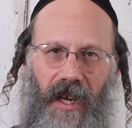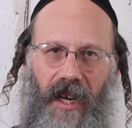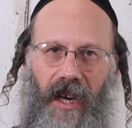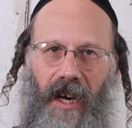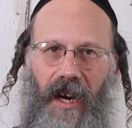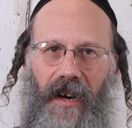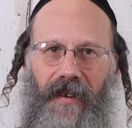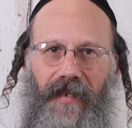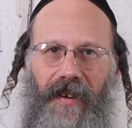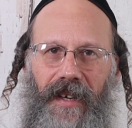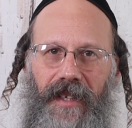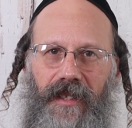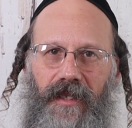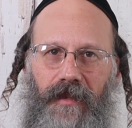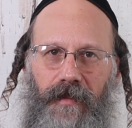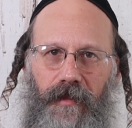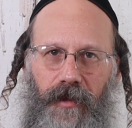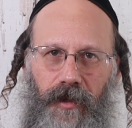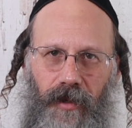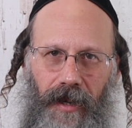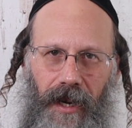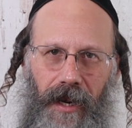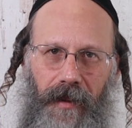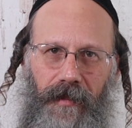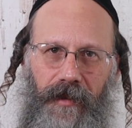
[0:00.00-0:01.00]
had some
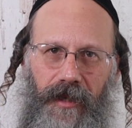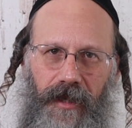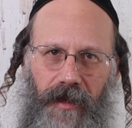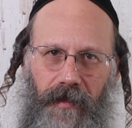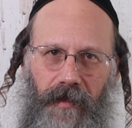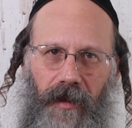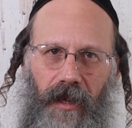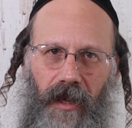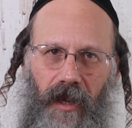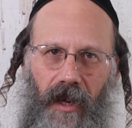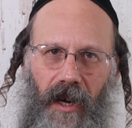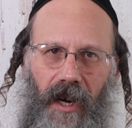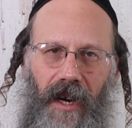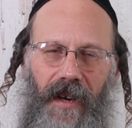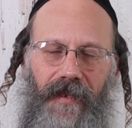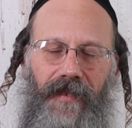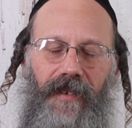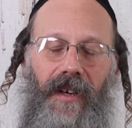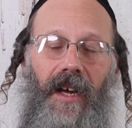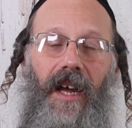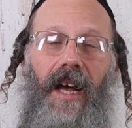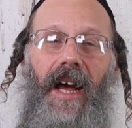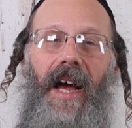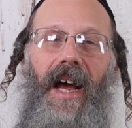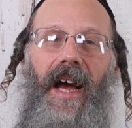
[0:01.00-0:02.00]
traumas in my life,
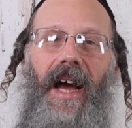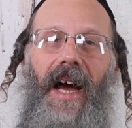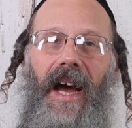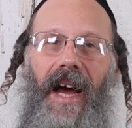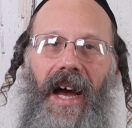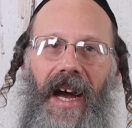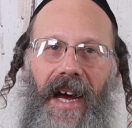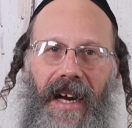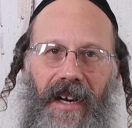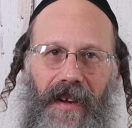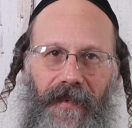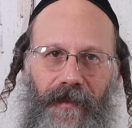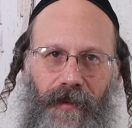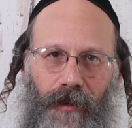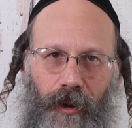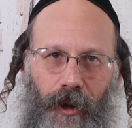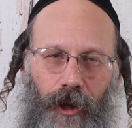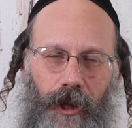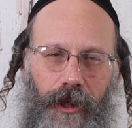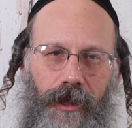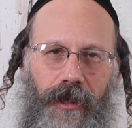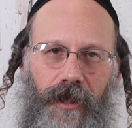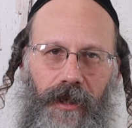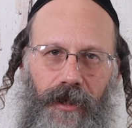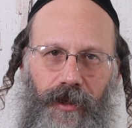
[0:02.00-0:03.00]
and I've
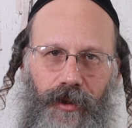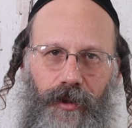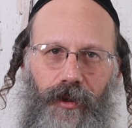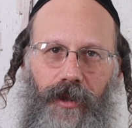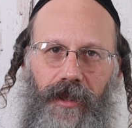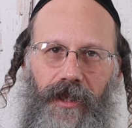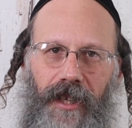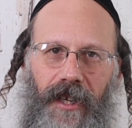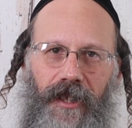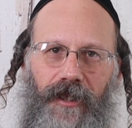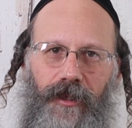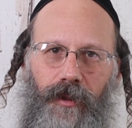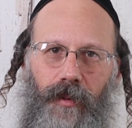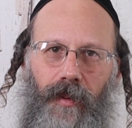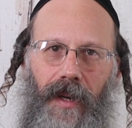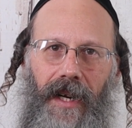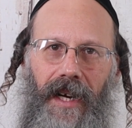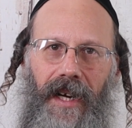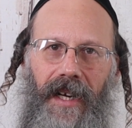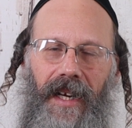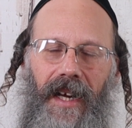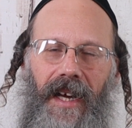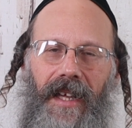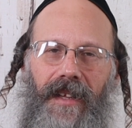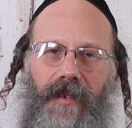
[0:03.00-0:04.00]
learned it through those
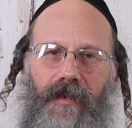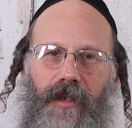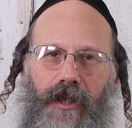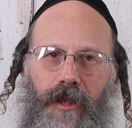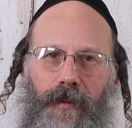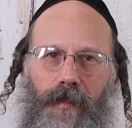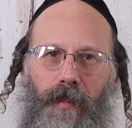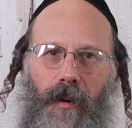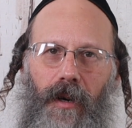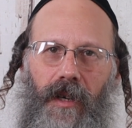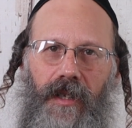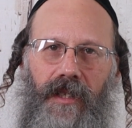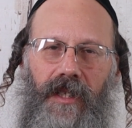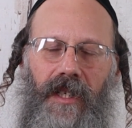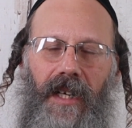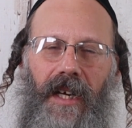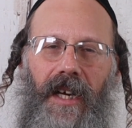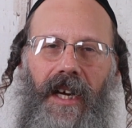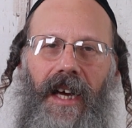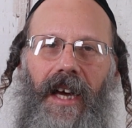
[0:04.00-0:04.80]
way and the response.